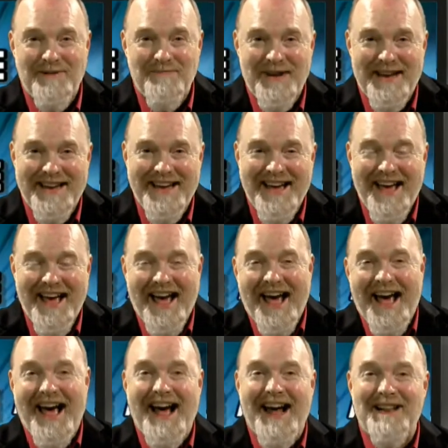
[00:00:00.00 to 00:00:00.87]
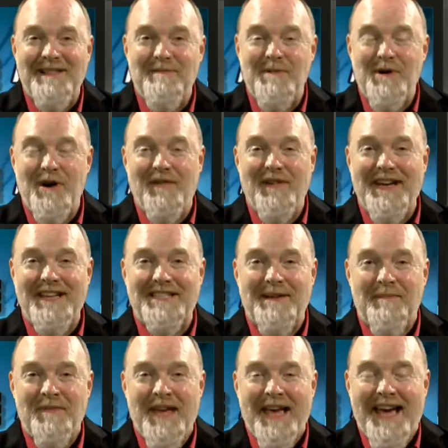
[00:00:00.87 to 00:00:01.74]
Me at the
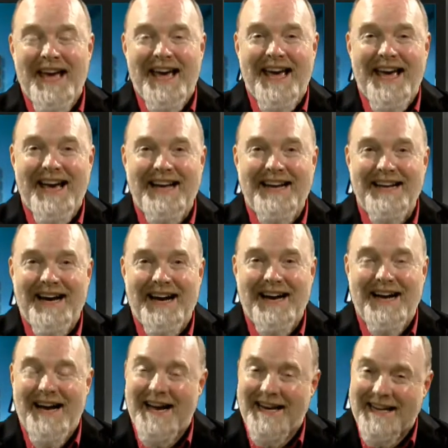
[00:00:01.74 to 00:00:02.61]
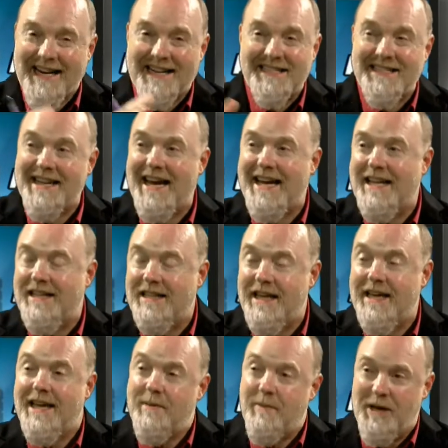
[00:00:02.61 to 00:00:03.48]
Movies. And uh, I got to say,
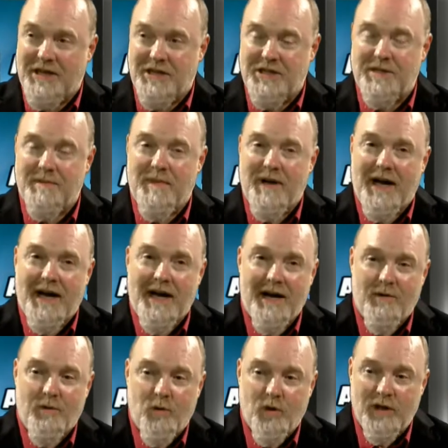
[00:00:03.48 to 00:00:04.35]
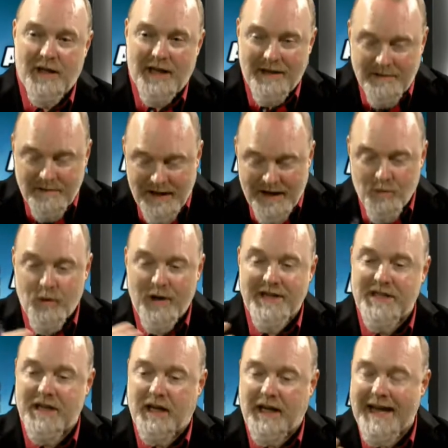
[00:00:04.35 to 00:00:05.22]
the Emmys, uh, they
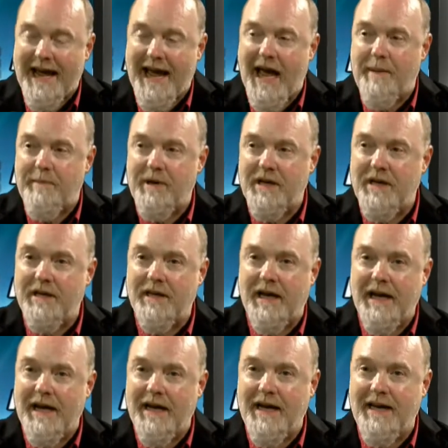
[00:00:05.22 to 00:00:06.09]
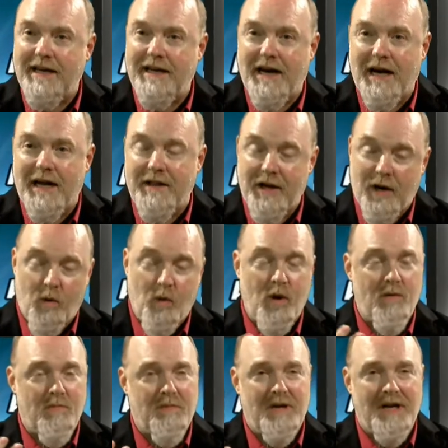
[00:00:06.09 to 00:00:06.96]
recently happened, and uh, there
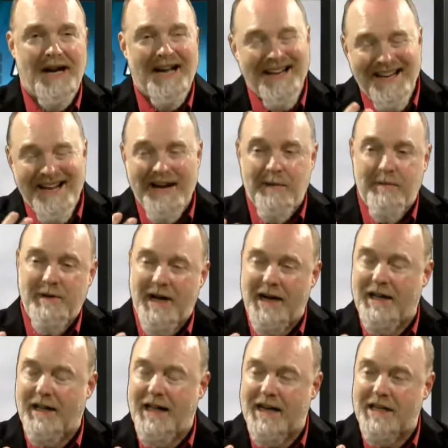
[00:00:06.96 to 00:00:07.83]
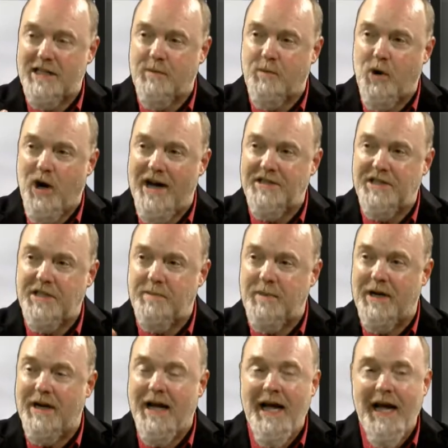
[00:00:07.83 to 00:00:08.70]
were not a, not a lot of surprises,
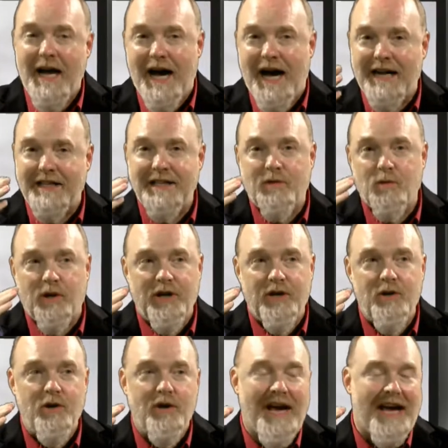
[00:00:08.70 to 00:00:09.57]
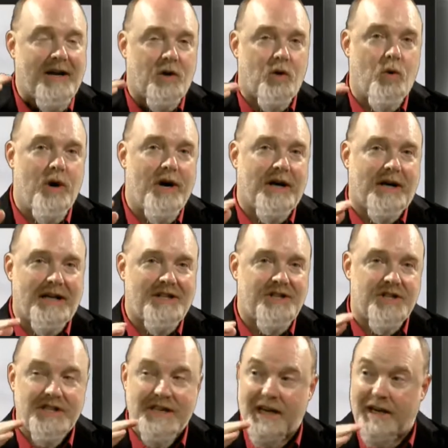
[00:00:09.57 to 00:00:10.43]
but I did want to do a quick,
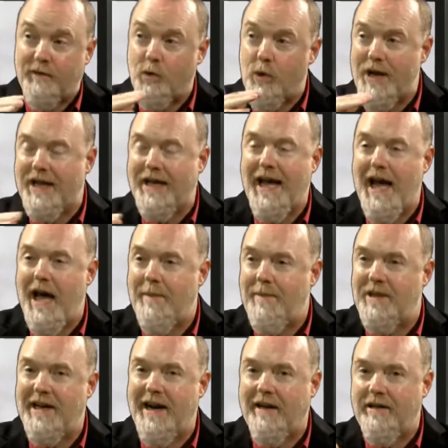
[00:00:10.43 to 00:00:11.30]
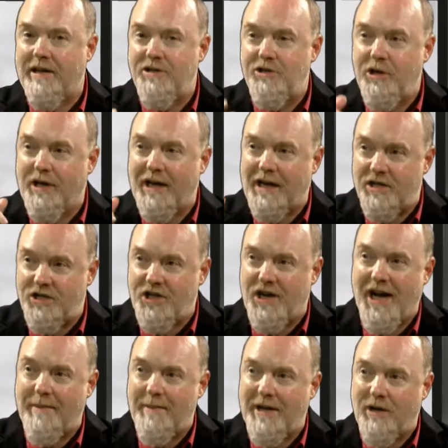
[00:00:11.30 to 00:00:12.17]
just kind of recap, and then I'll let you kind of
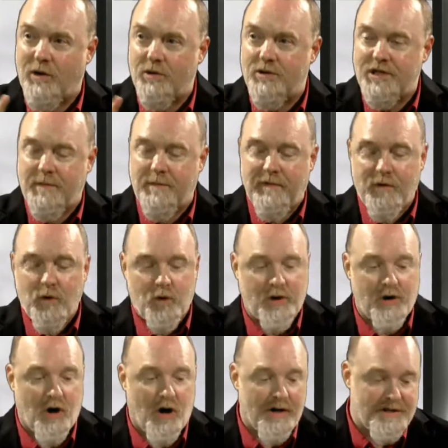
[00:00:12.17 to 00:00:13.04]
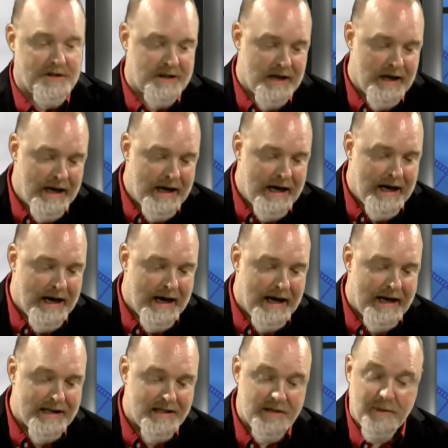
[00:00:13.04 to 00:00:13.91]
chime in on some of your thoughts.
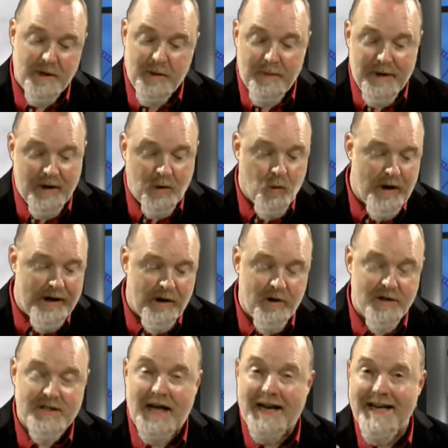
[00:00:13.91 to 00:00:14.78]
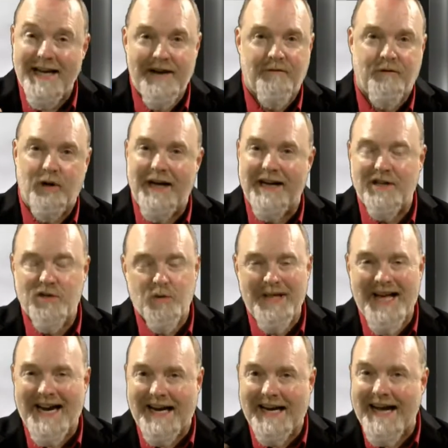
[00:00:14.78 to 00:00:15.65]
Uh, some of the big winners, uh, Netflix,
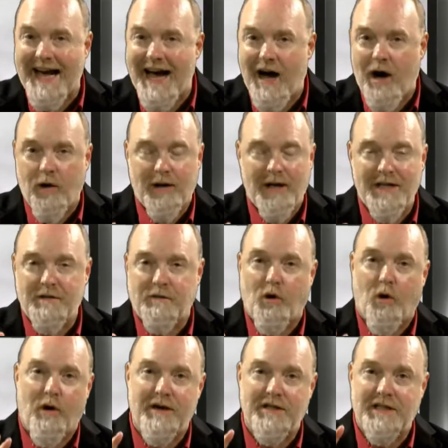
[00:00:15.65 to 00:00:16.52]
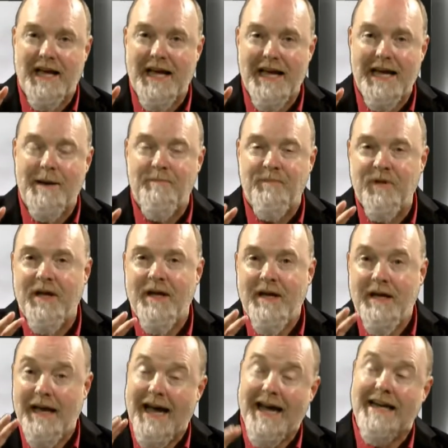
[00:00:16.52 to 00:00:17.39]
without a doubt, as far as a,
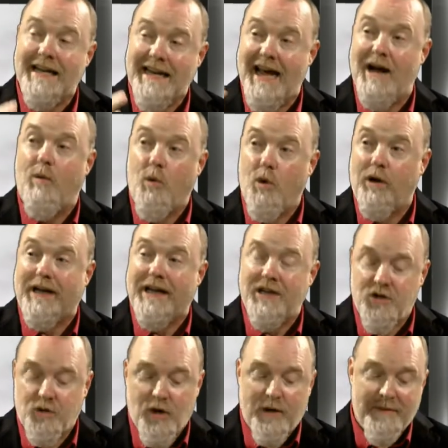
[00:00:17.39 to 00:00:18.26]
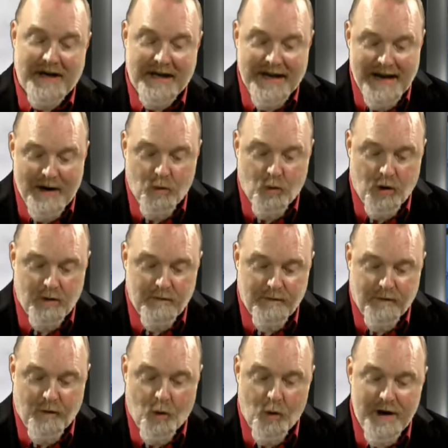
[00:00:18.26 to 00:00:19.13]
a network, a streaming network,
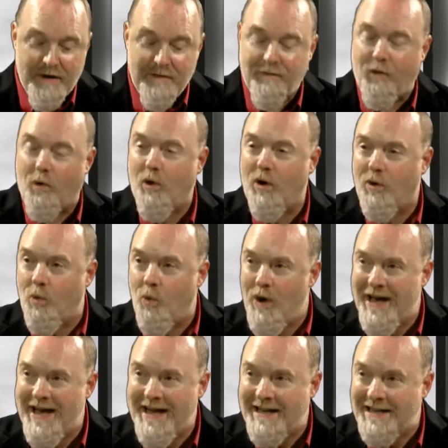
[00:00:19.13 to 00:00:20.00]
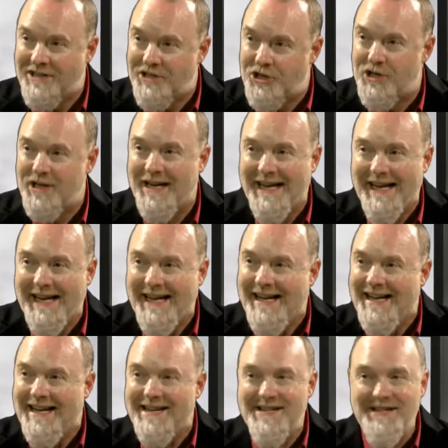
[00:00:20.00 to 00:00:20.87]
44 wins.
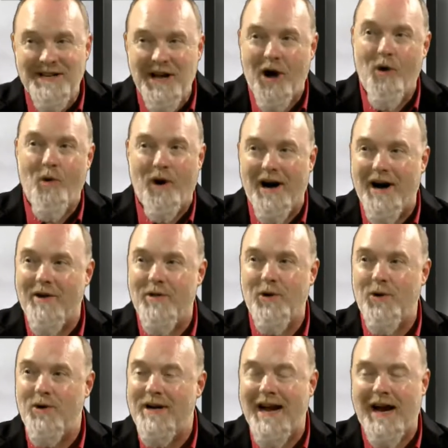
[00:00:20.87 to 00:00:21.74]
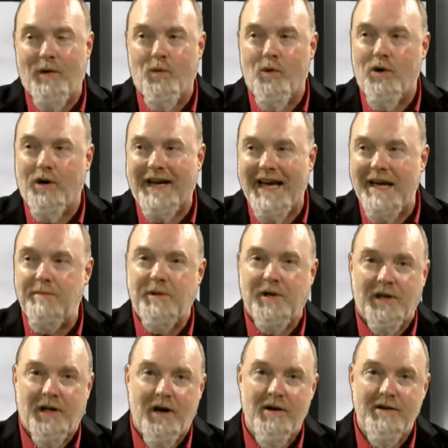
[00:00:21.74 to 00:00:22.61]
No other network came
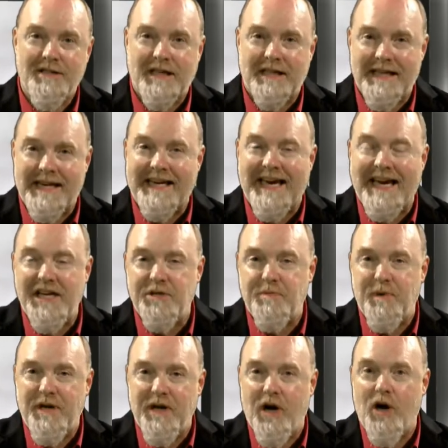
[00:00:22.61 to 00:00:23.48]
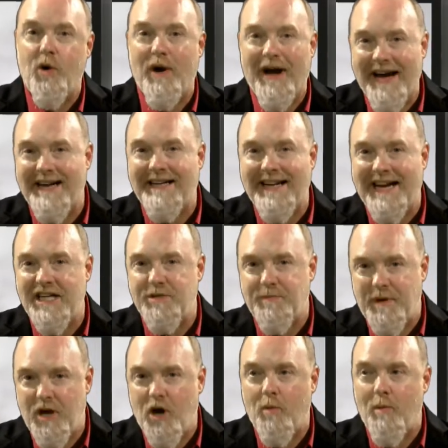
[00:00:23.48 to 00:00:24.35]
close. I think HBO and
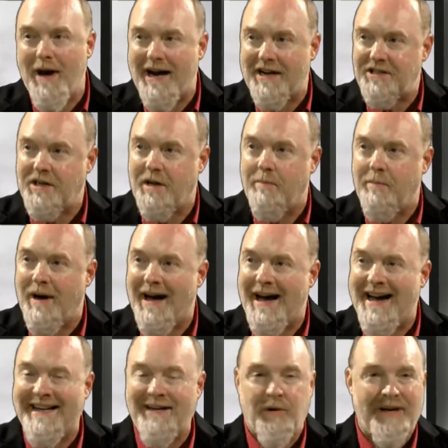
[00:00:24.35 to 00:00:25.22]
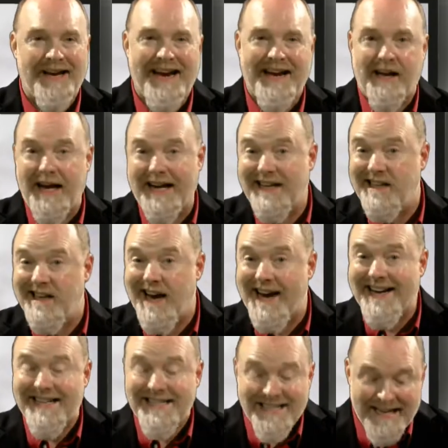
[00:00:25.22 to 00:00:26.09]
HBO Max combined only had like
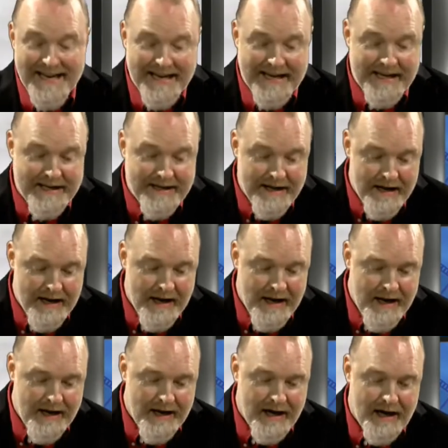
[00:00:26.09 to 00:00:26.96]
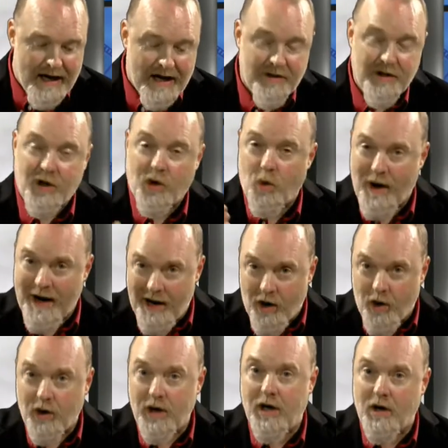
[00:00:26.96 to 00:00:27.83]
19. Uh, the
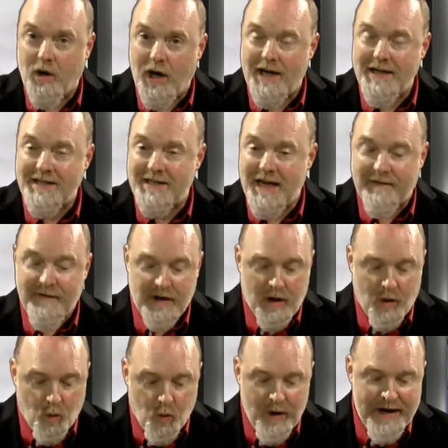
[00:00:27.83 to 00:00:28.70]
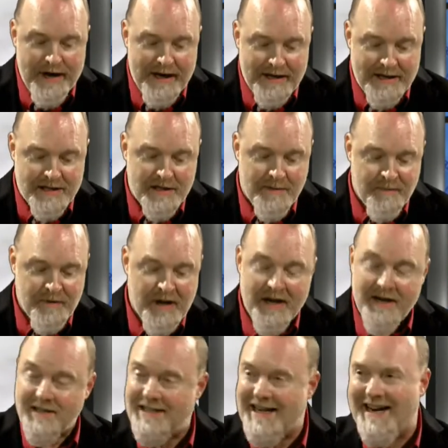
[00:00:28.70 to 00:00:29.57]
Crown, seven wins.
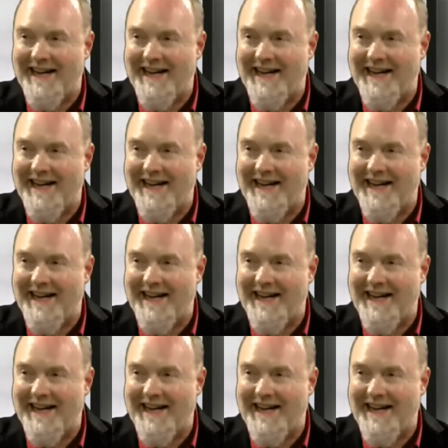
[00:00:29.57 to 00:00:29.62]
Ted